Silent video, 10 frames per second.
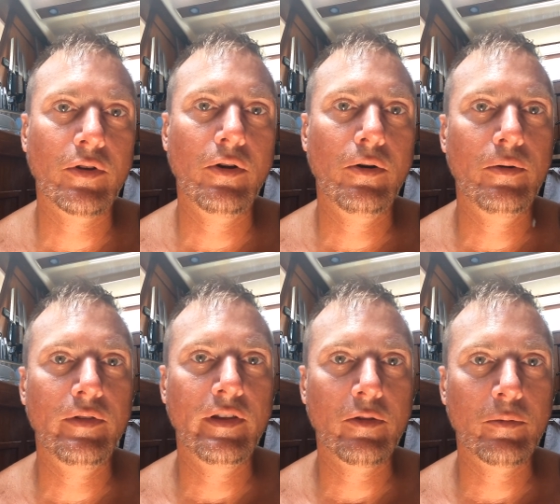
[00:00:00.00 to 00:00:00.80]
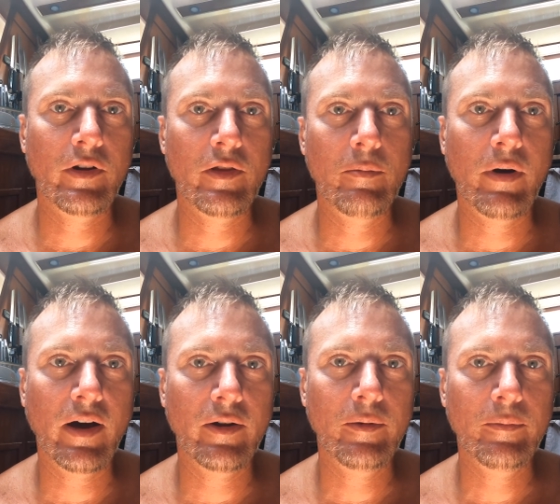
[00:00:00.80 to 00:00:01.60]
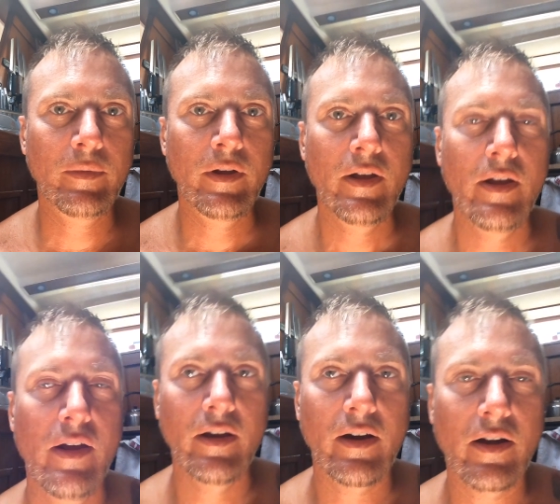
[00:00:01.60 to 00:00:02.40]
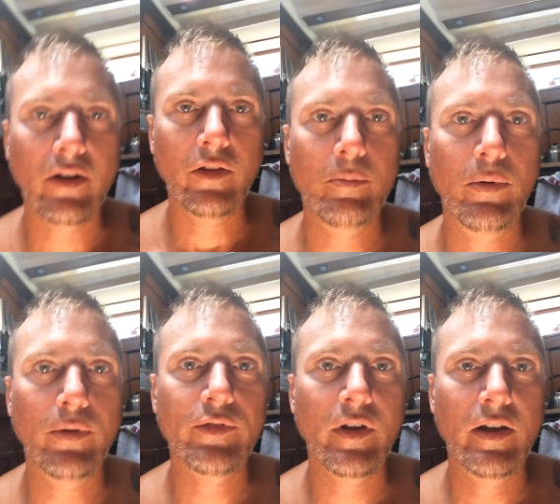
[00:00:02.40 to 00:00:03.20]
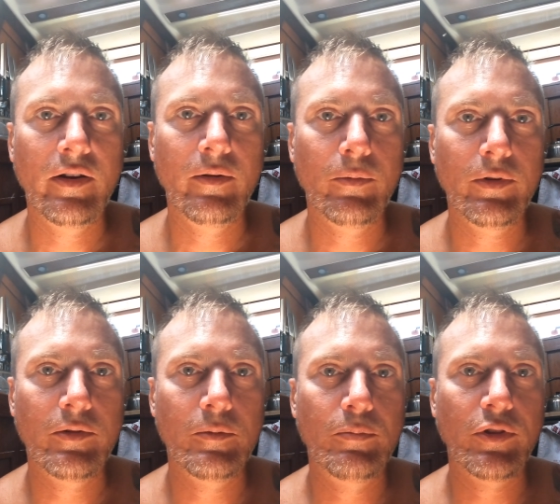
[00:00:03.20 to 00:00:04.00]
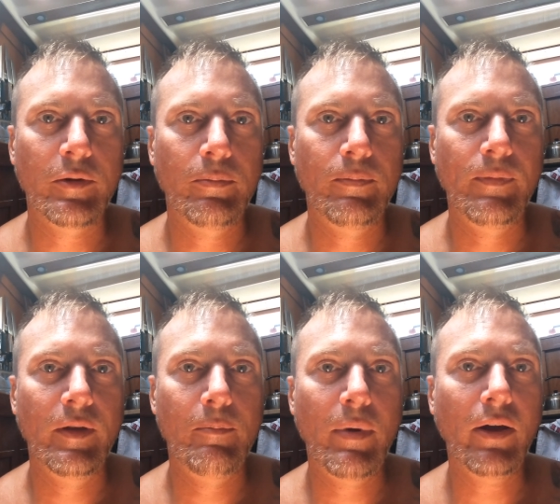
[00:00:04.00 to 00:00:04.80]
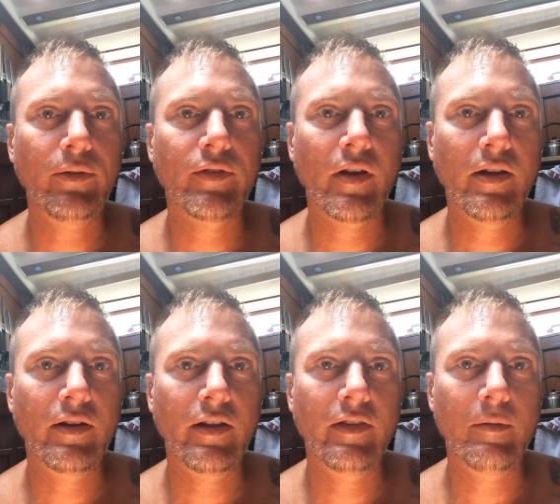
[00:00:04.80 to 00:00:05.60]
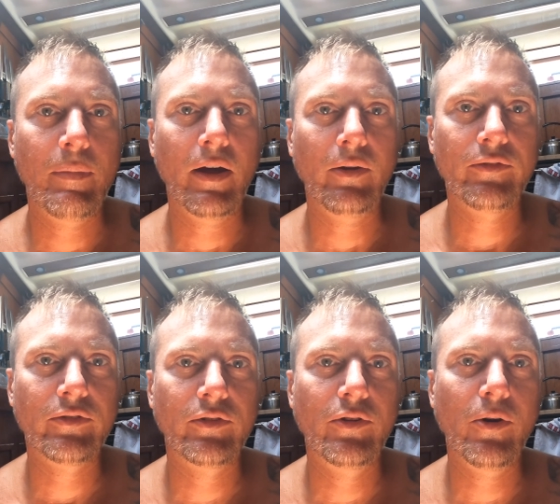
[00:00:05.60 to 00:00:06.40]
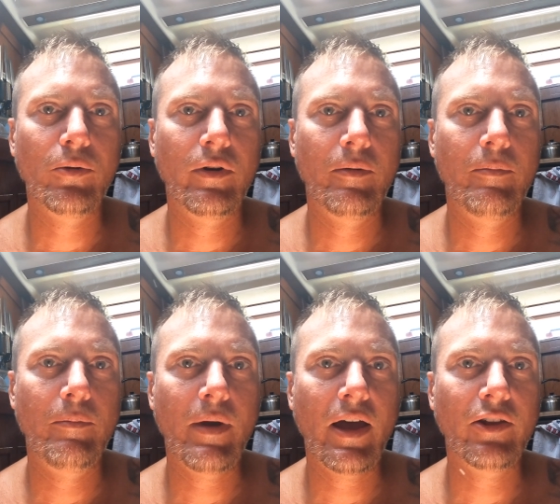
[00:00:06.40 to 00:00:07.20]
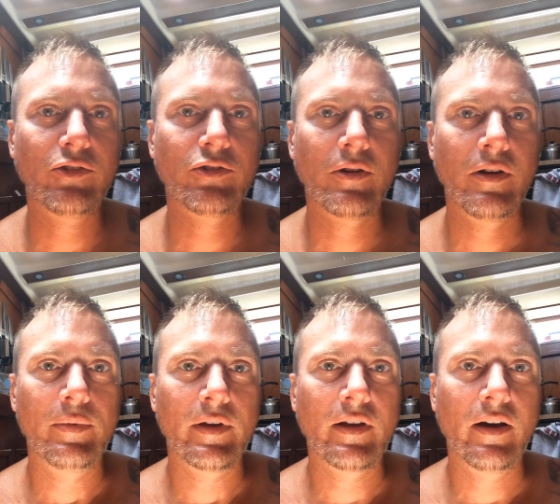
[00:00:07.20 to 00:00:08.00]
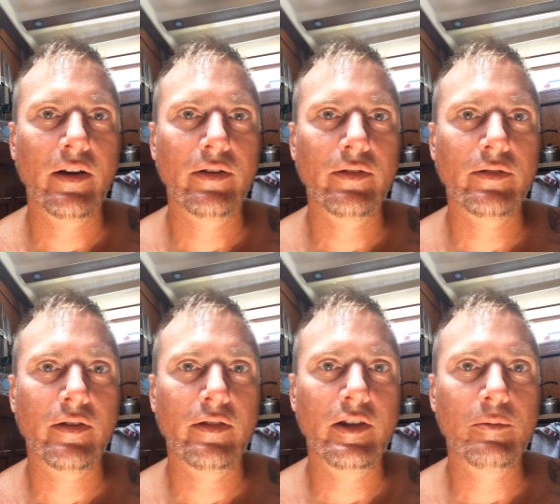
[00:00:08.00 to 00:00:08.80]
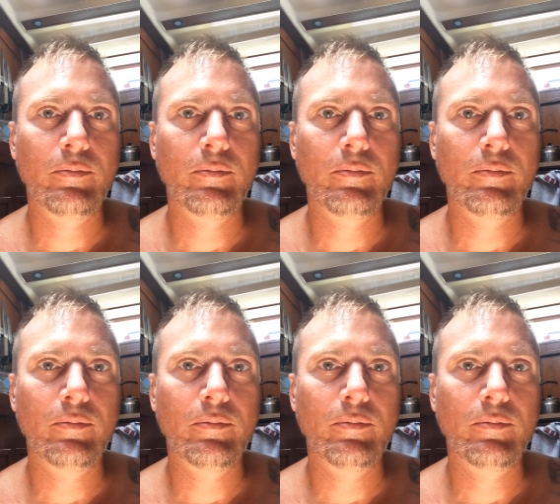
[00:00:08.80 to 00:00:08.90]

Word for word: to go, and the other one on the bottom. Got all the bolts on and went to put the, the belts on, and the belts don't match because the